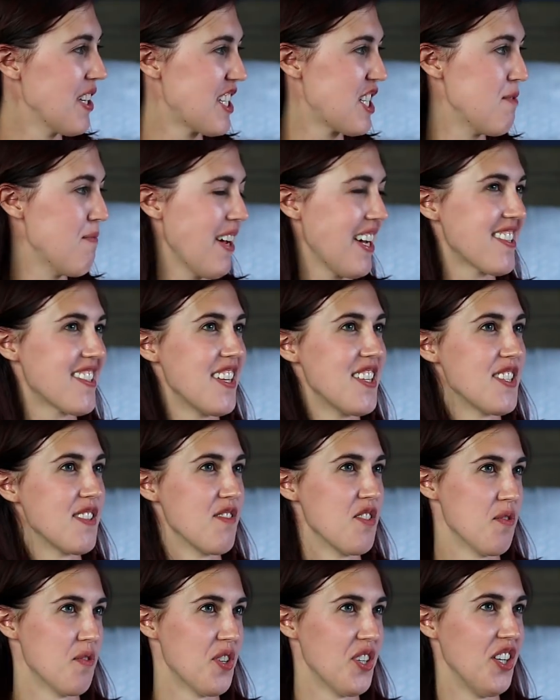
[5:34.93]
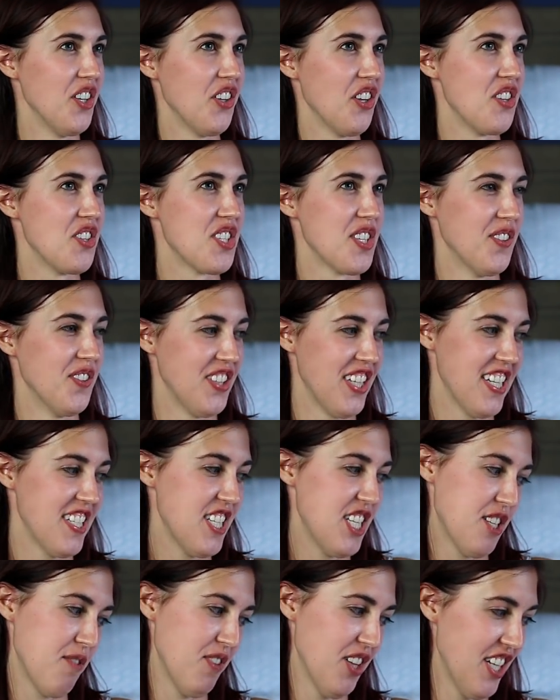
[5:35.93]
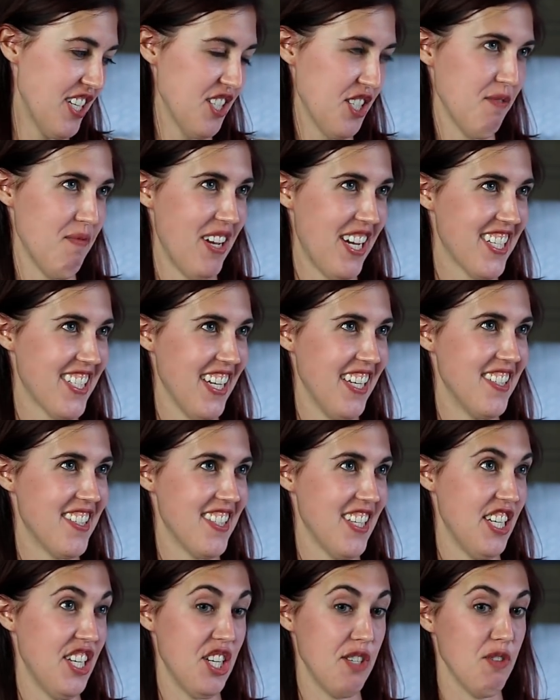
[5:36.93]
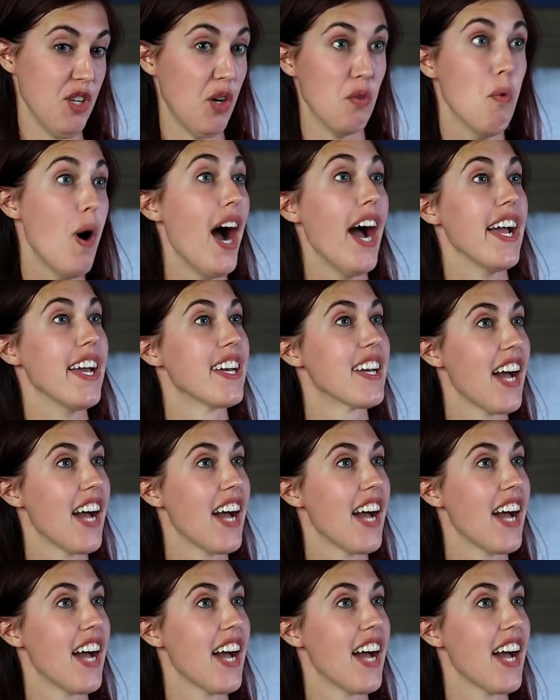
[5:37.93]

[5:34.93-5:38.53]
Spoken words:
wants to make sense of the world, and so when they see something that doesn't make sense, they need to be like, why?